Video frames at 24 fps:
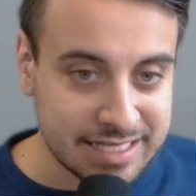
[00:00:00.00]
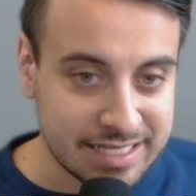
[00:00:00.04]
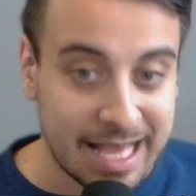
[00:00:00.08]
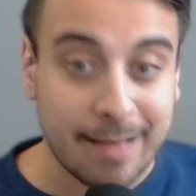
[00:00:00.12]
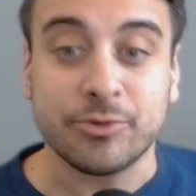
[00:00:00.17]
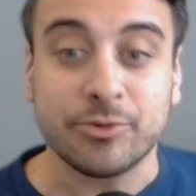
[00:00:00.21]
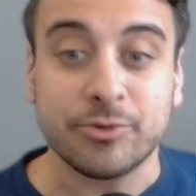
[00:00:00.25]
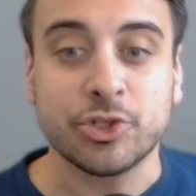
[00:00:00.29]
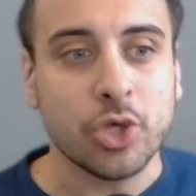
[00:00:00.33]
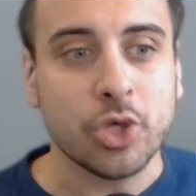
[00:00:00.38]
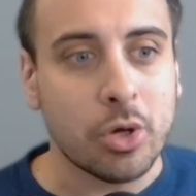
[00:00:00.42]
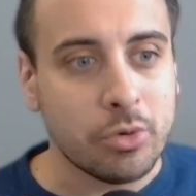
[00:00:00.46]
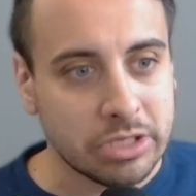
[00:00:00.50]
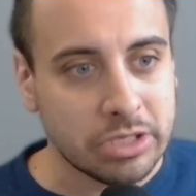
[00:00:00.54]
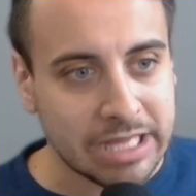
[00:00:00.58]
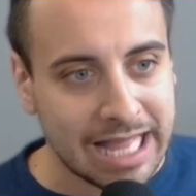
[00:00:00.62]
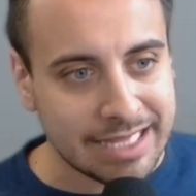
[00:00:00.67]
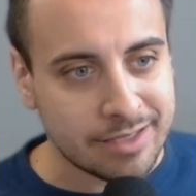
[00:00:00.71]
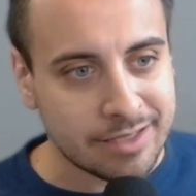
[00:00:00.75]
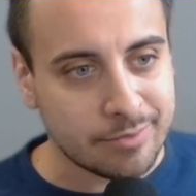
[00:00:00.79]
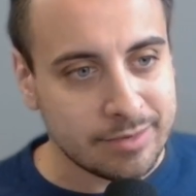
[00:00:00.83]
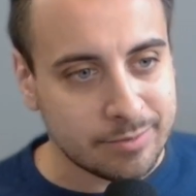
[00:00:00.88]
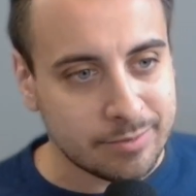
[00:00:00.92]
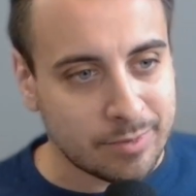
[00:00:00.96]
I'm so glad
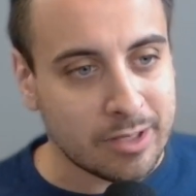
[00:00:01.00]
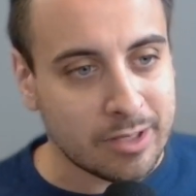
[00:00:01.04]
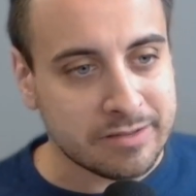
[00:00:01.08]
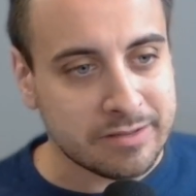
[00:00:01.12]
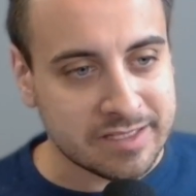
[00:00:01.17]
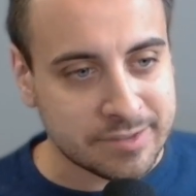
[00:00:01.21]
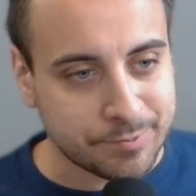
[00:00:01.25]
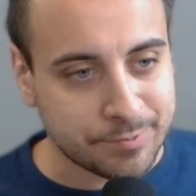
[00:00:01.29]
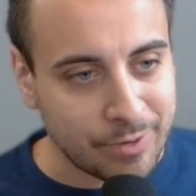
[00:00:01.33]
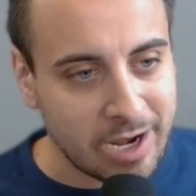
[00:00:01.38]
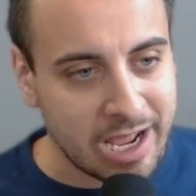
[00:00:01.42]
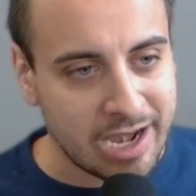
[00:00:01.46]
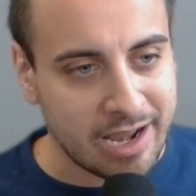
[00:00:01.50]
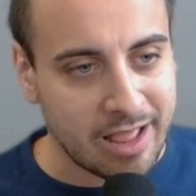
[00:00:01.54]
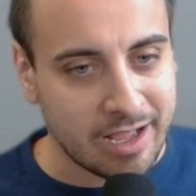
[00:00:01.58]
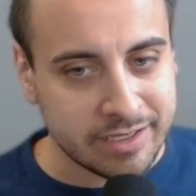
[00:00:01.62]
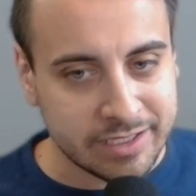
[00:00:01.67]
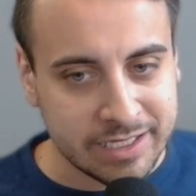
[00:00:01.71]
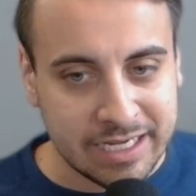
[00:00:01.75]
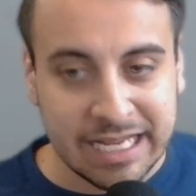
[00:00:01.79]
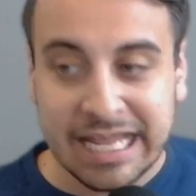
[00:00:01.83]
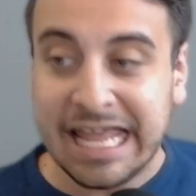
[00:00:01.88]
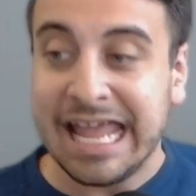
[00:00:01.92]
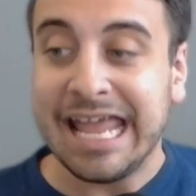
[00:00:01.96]
that we brought this product.
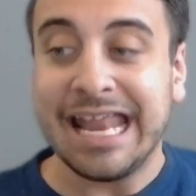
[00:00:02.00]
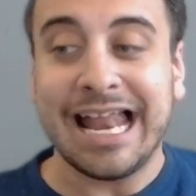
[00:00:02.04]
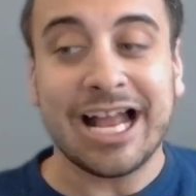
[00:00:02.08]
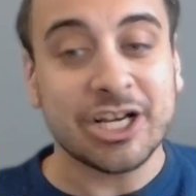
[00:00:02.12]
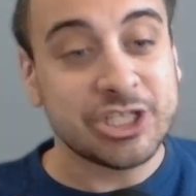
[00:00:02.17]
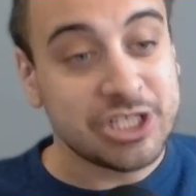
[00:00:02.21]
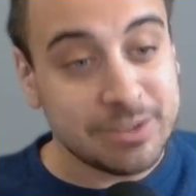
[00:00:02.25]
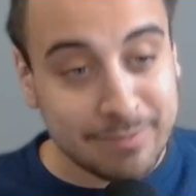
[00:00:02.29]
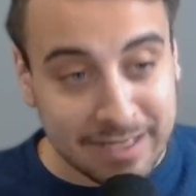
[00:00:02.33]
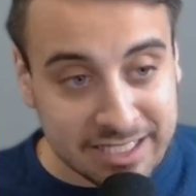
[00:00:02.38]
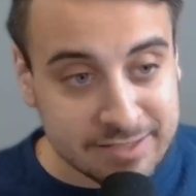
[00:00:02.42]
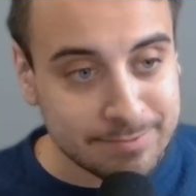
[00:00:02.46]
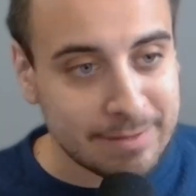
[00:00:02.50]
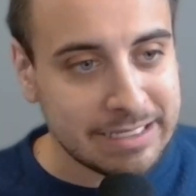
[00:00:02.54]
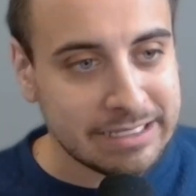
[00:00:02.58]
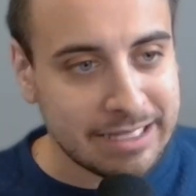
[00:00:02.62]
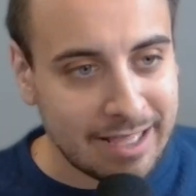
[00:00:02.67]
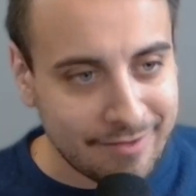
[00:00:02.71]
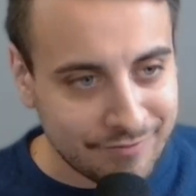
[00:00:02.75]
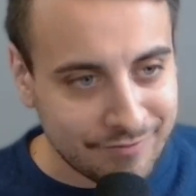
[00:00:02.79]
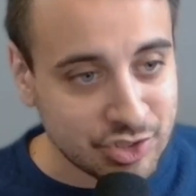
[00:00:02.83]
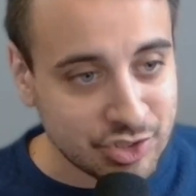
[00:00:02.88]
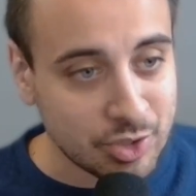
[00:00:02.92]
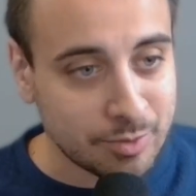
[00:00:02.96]
It actually makes my
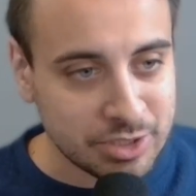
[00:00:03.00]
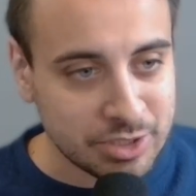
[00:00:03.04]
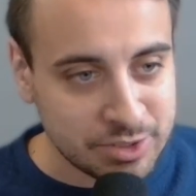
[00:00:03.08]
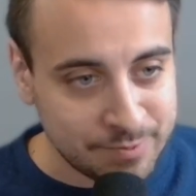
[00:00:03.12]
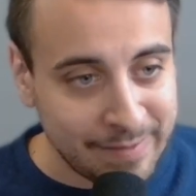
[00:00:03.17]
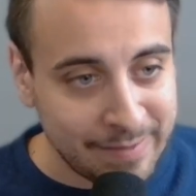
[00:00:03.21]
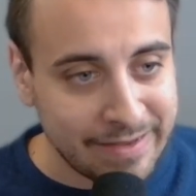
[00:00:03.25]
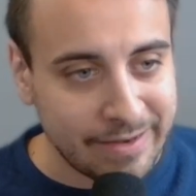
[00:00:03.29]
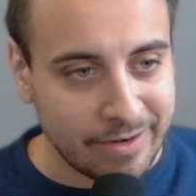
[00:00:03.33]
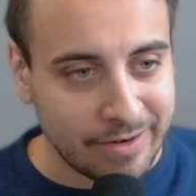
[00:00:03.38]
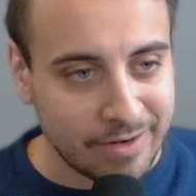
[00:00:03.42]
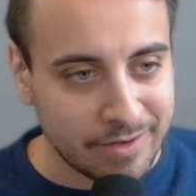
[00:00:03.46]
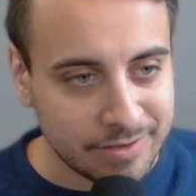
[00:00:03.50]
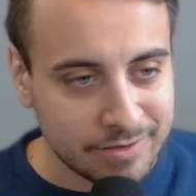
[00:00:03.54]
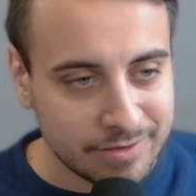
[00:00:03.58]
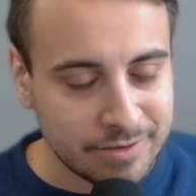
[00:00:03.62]
life so much better.